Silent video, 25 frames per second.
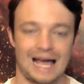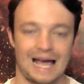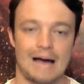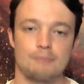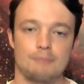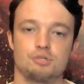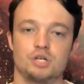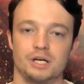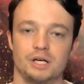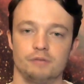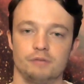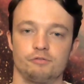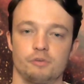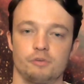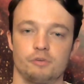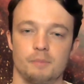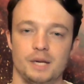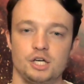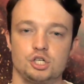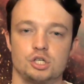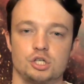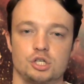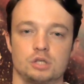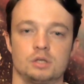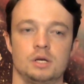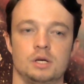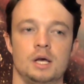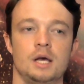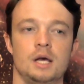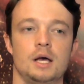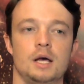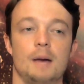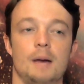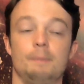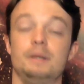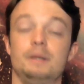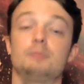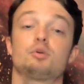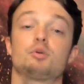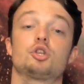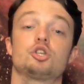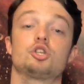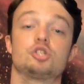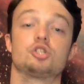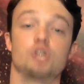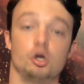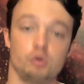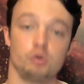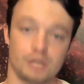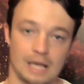capturing information and people
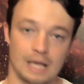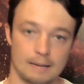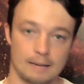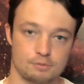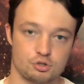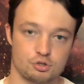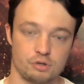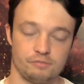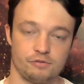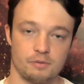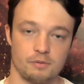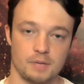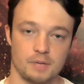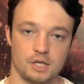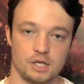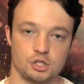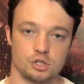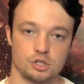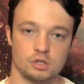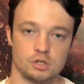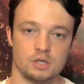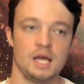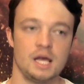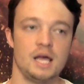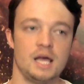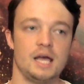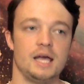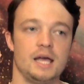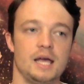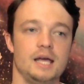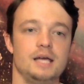that don't capture information